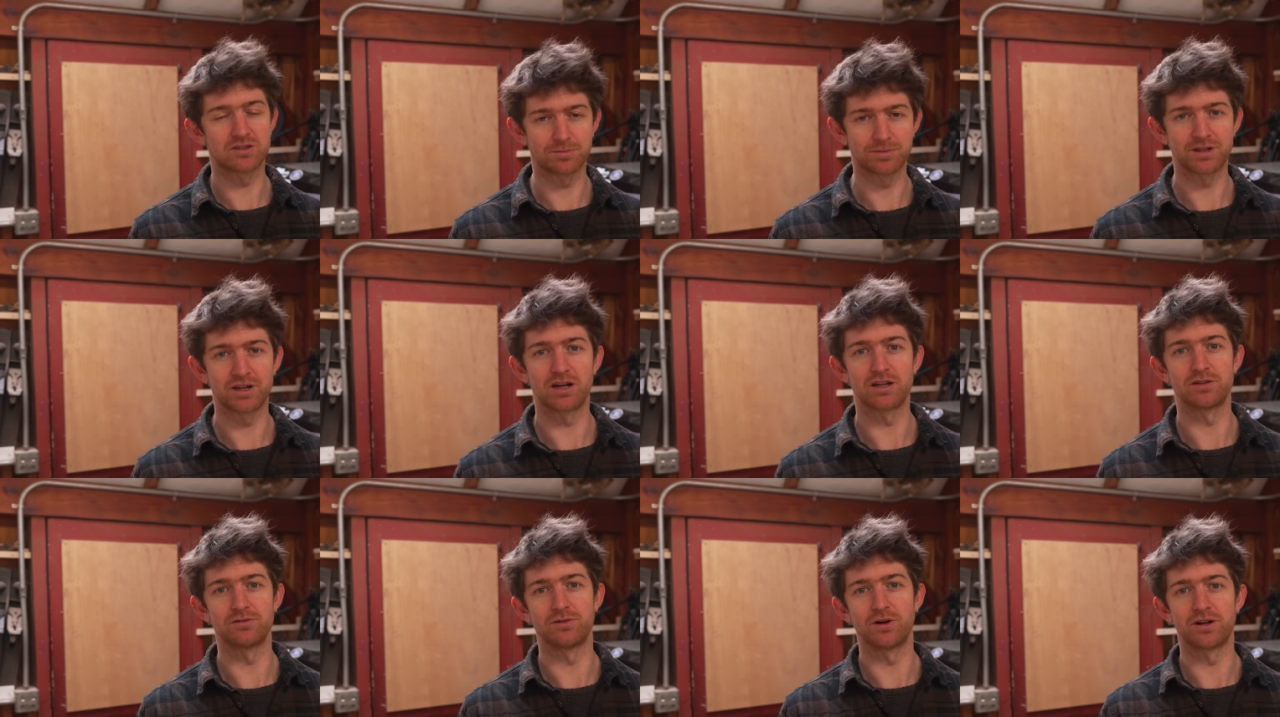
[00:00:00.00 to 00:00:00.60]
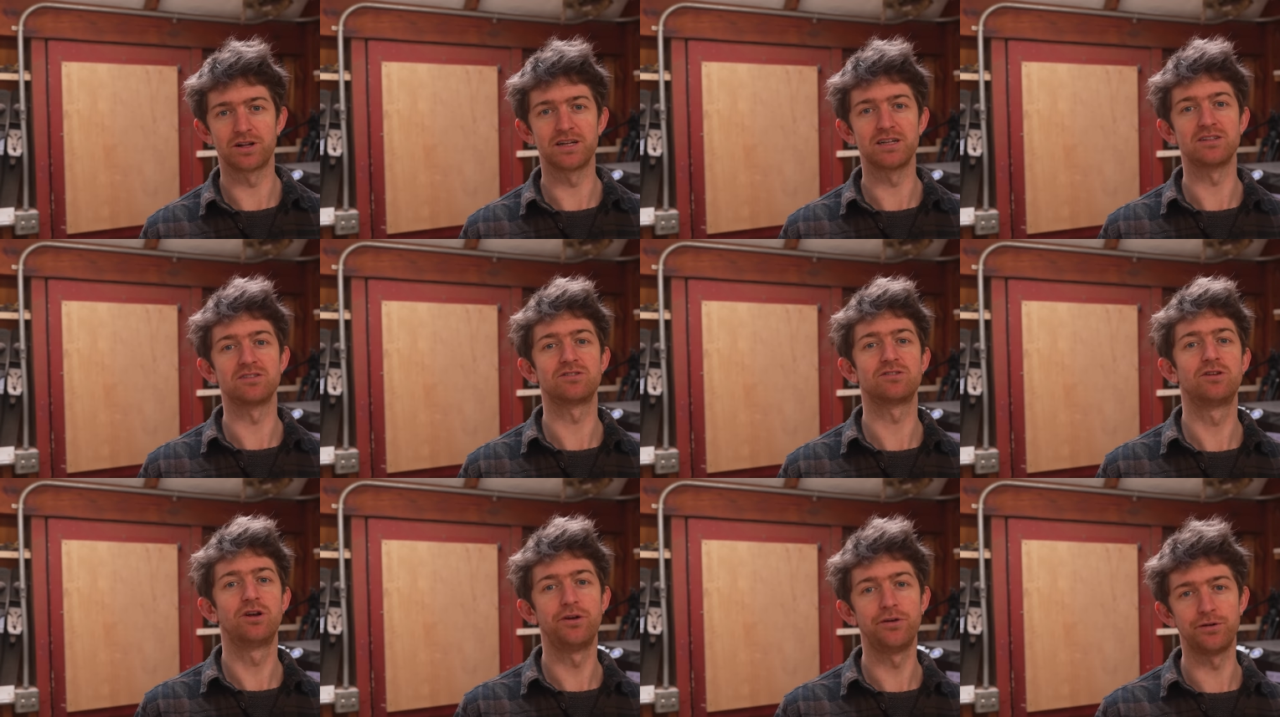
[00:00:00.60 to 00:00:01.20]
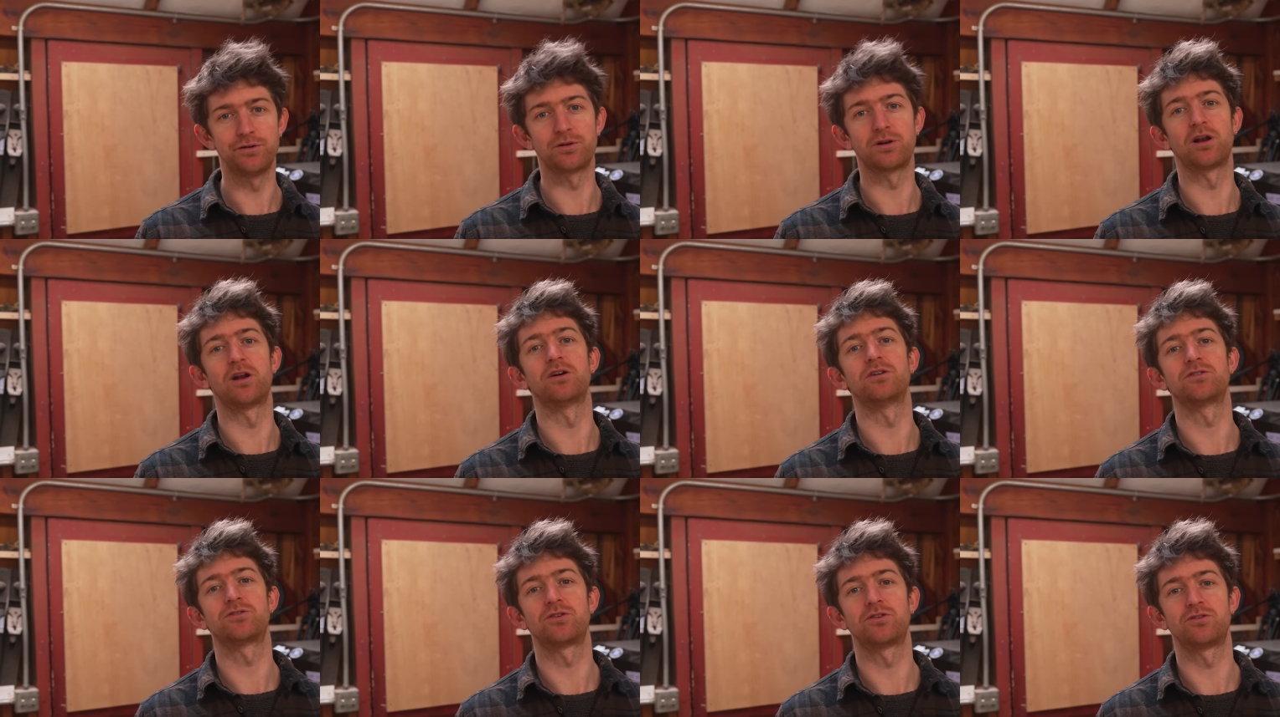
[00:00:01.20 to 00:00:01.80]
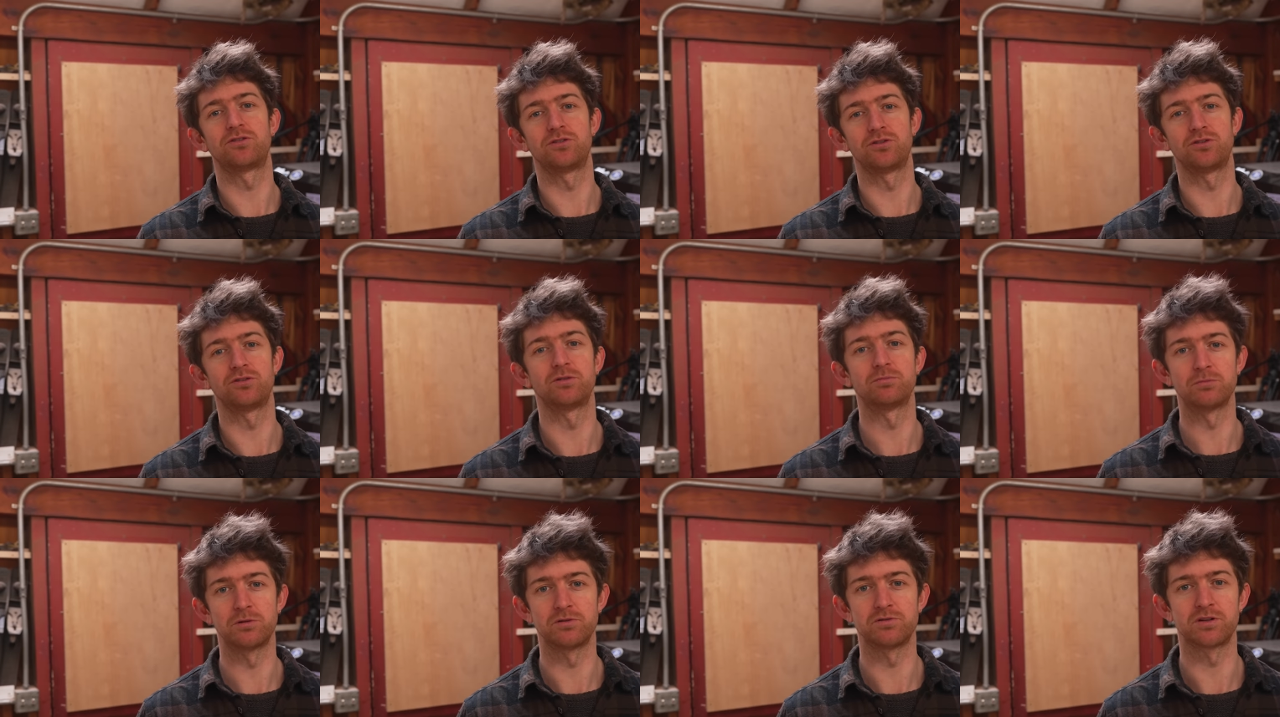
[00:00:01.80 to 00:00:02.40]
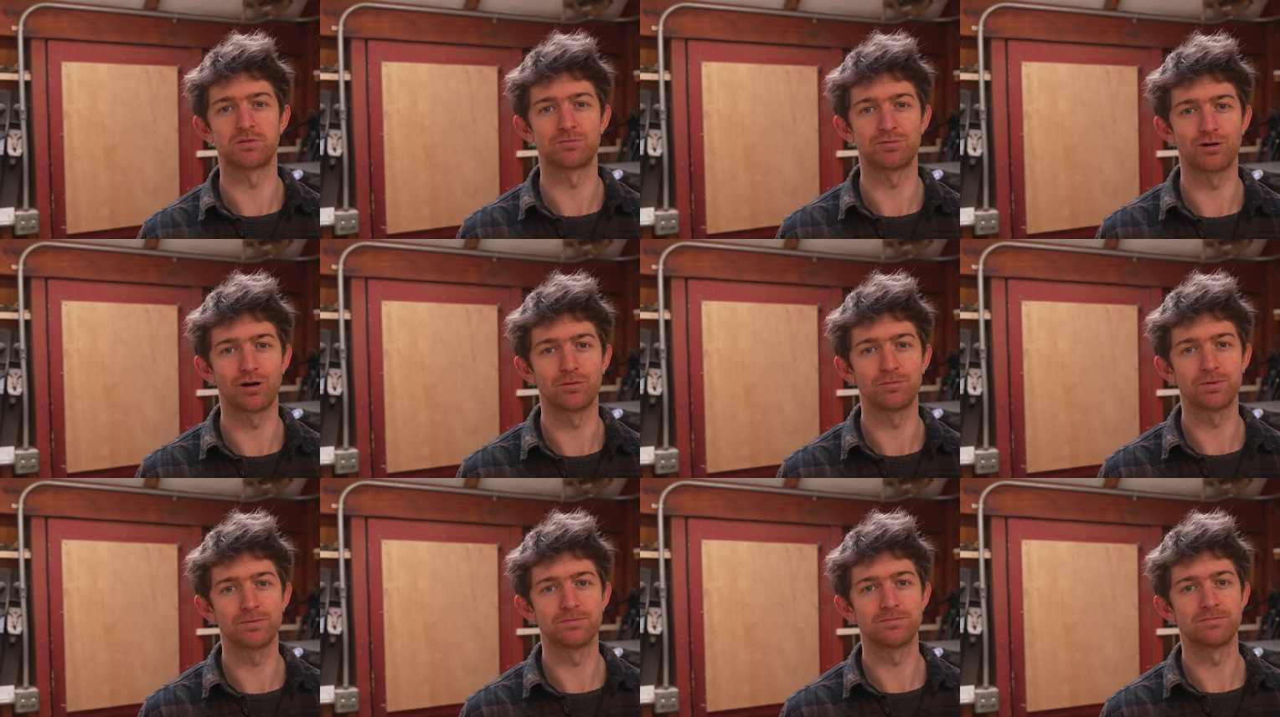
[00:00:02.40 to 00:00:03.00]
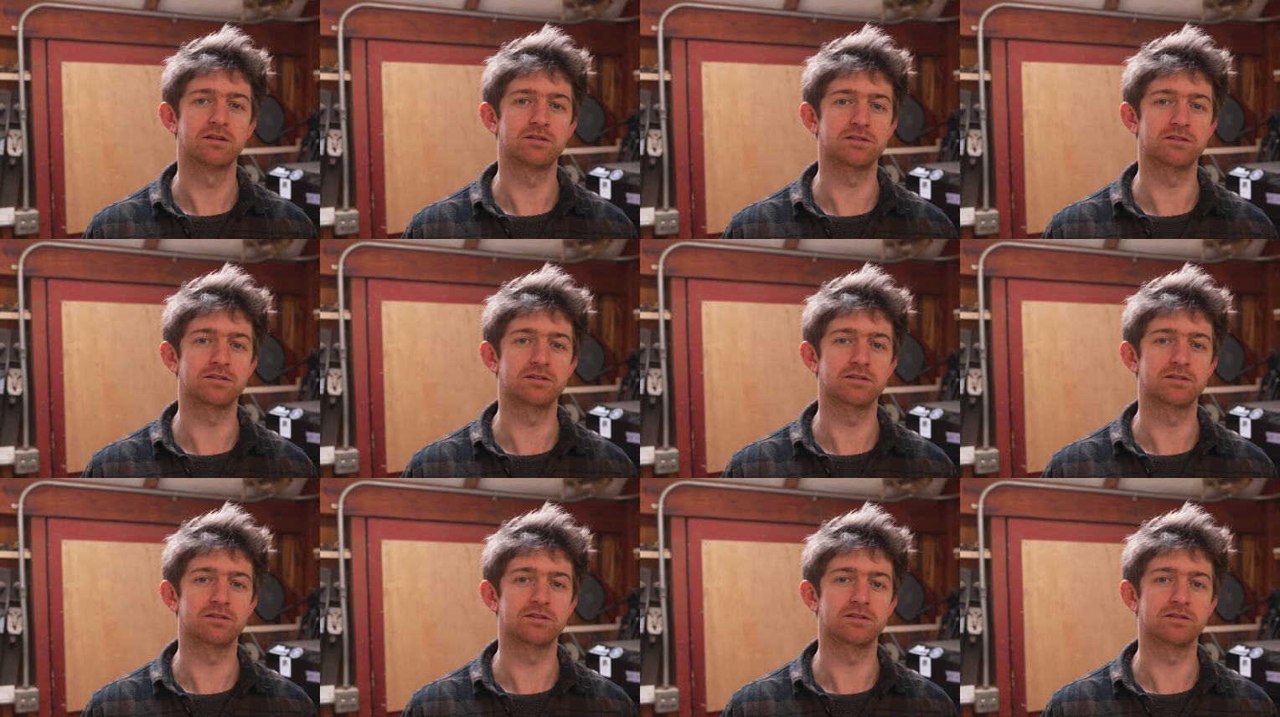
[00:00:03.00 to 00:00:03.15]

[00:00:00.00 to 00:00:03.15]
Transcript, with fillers: something like the rudder is too close to the moving prop.